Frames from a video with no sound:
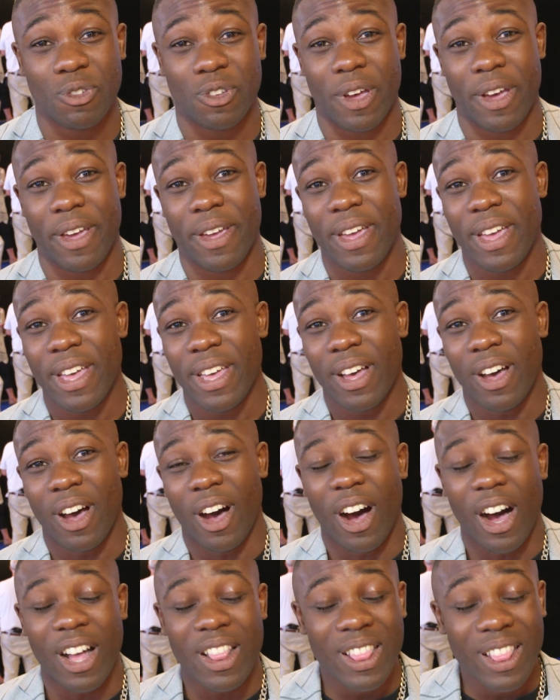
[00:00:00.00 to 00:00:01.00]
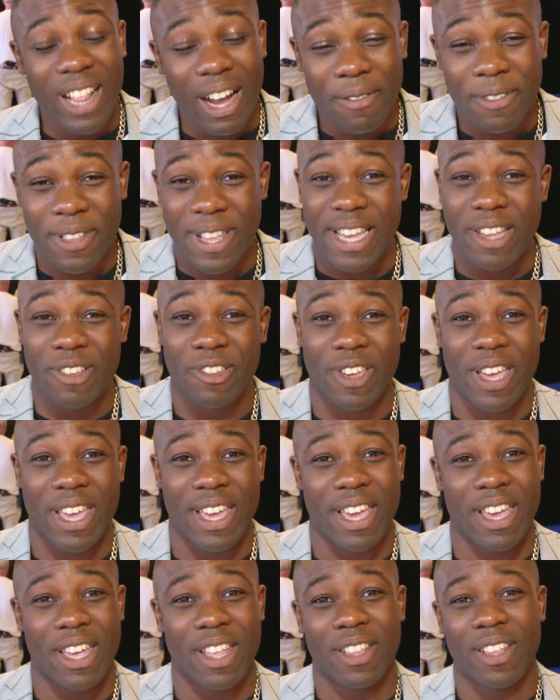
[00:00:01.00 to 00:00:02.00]
so. I love
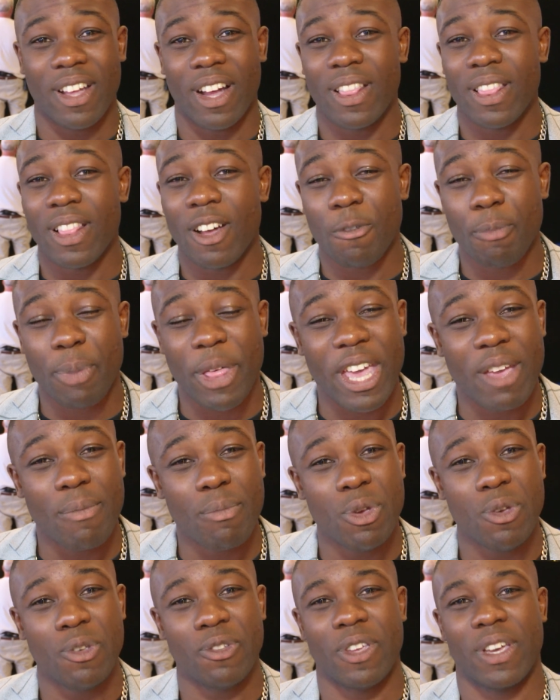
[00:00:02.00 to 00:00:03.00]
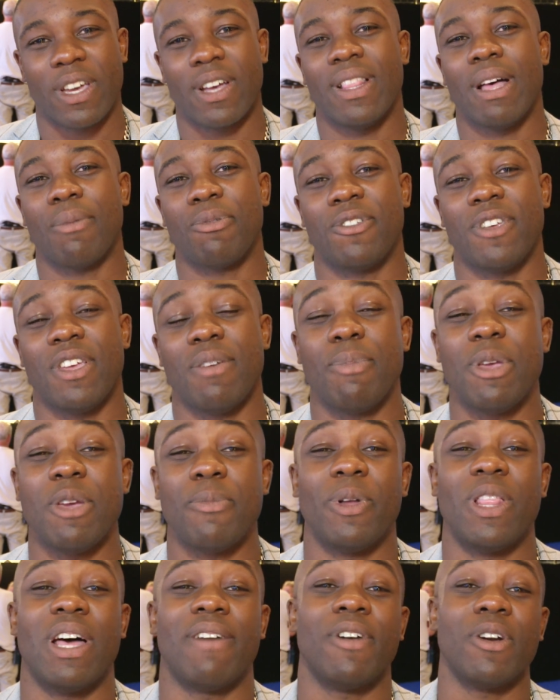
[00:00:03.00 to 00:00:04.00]
DJing, I love playing music, I love seeing
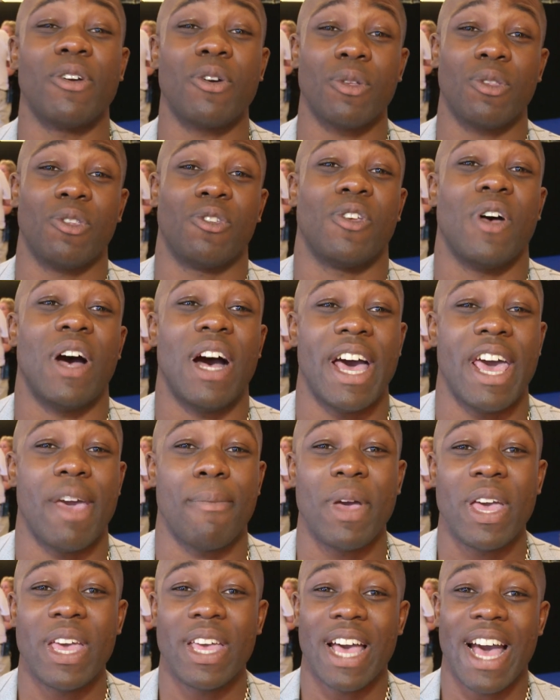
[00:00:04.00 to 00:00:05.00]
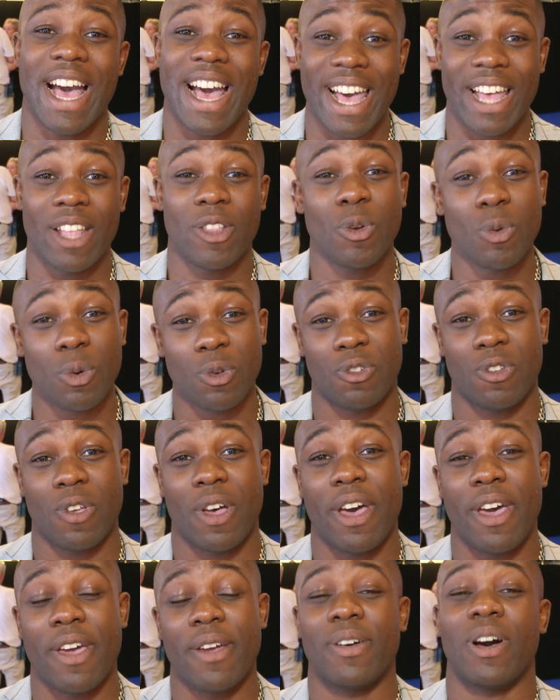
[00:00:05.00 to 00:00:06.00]
people have a good time, and
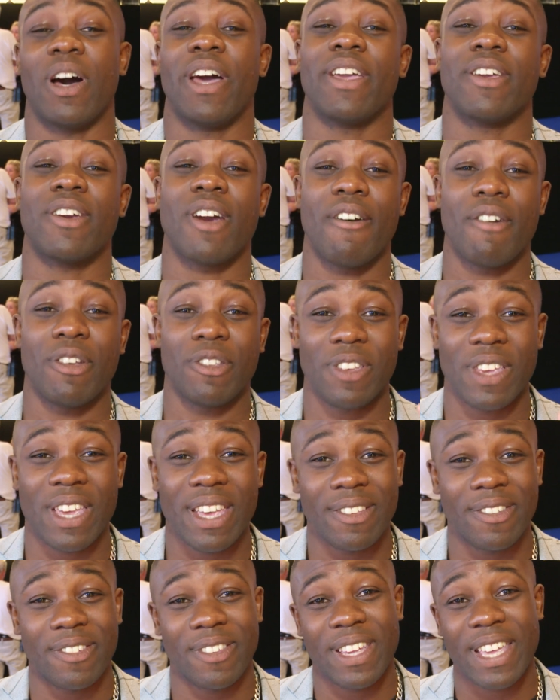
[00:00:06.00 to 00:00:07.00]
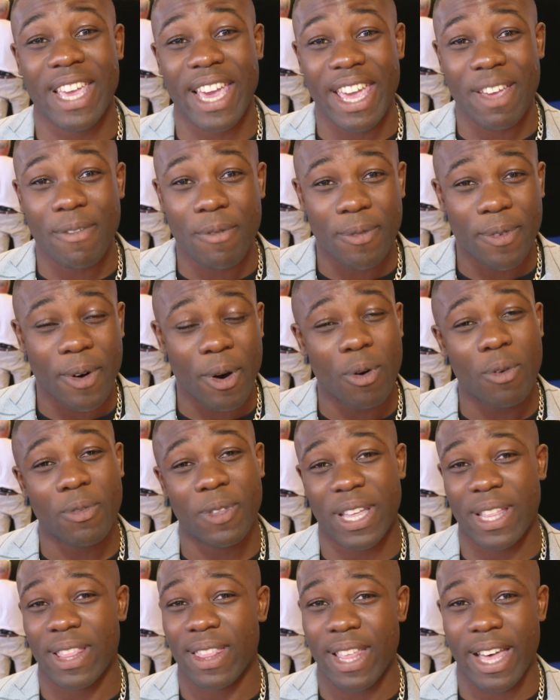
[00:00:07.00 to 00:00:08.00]
also I encourage kids to get
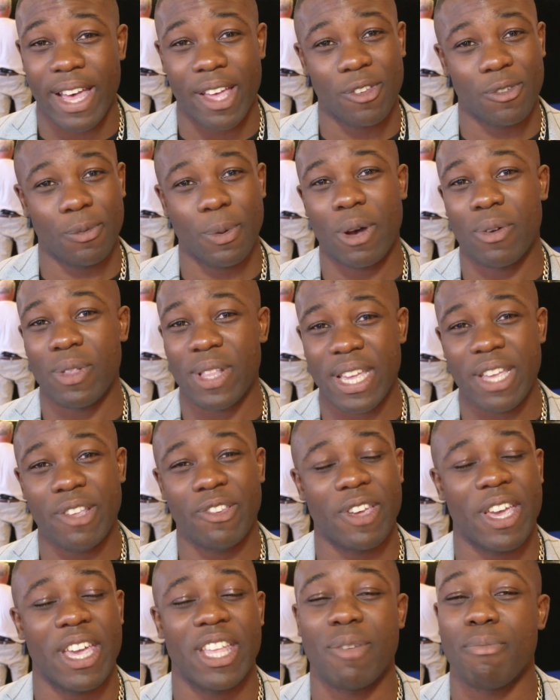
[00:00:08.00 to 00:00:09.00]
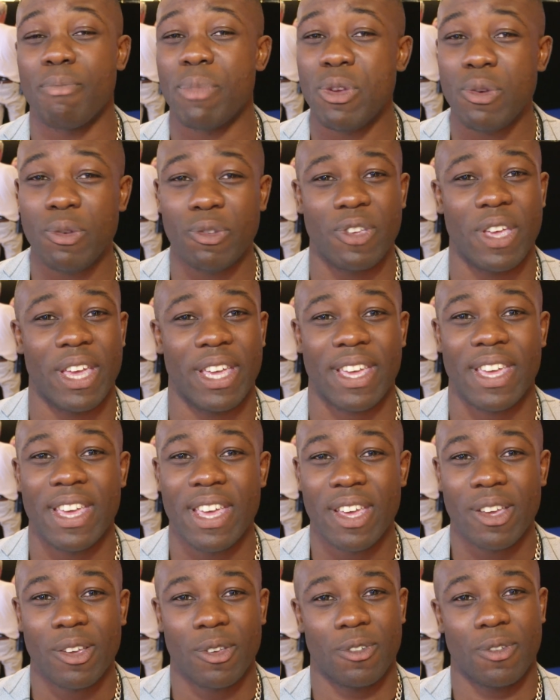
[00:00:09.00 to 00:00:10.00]
involved in that as well DJing and music.
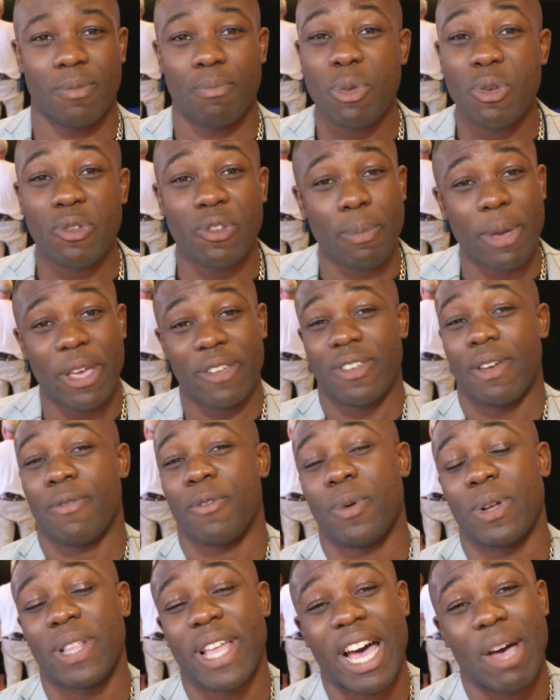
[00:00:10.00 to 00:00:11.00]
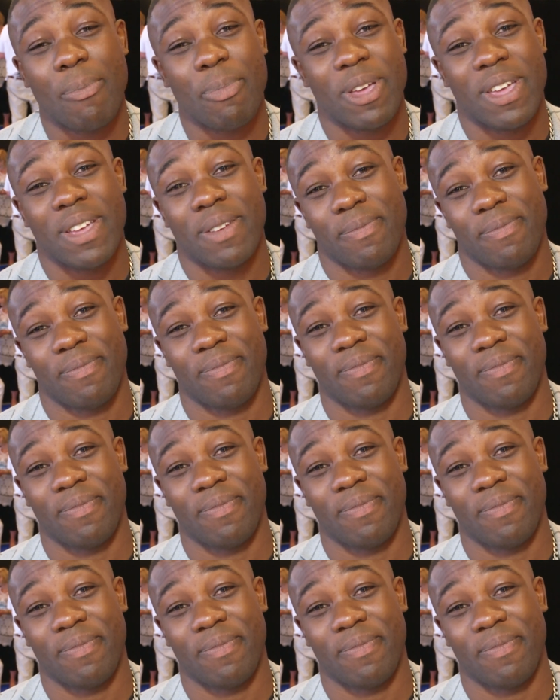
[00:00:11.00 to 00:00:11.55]
Music makes everyone happy.